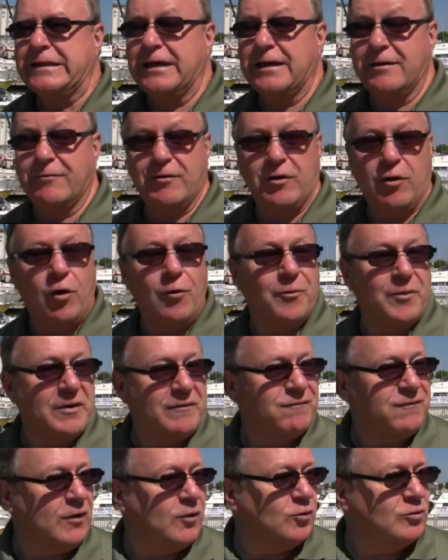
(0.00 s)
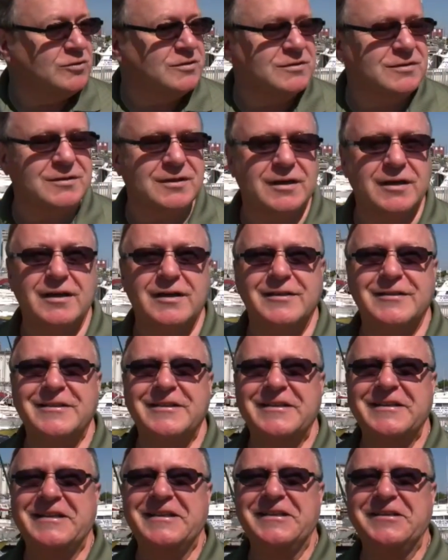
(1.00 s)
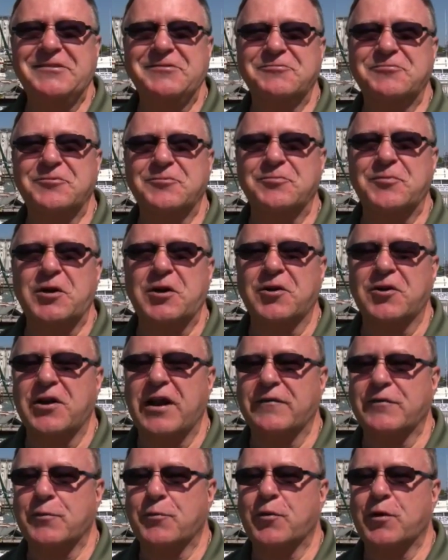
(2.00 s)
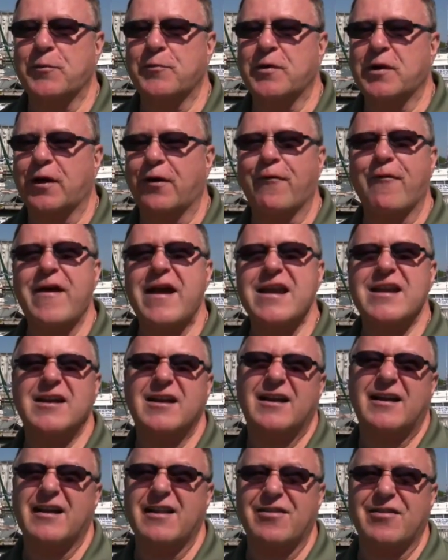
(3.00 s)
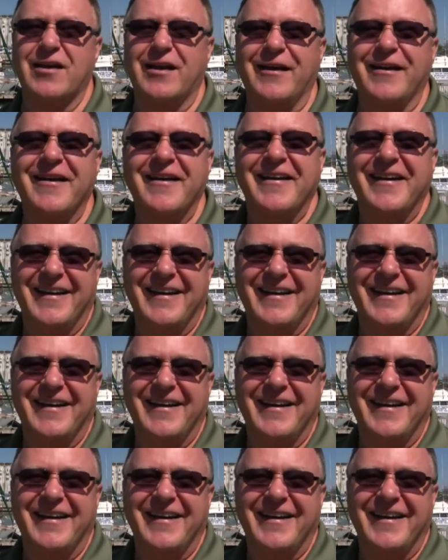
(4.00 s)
and we hope it floats. We're gonna have to put a bit of green in it, I think.